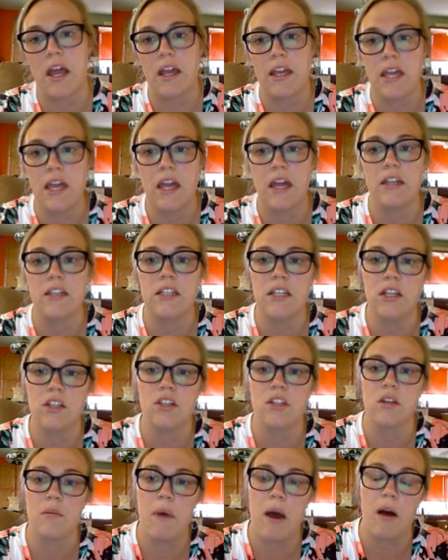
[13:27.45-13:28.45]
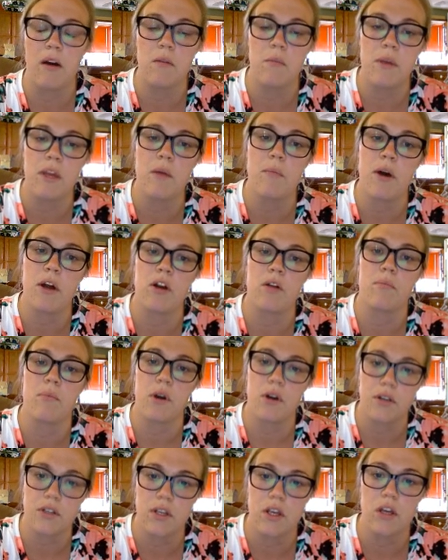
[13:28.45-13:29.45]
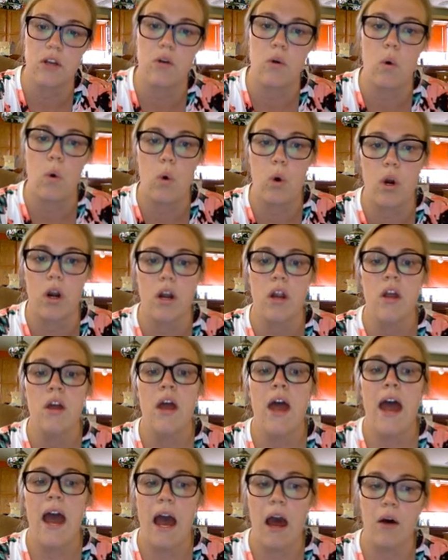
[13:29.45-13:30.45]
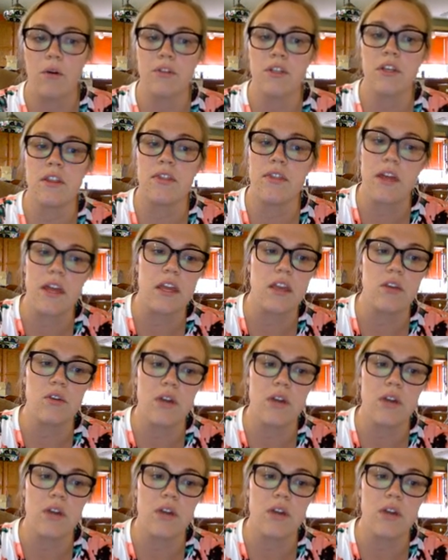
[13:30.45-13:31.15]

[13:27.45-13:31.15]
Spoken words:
I can't teach them how to be a better person or how to think.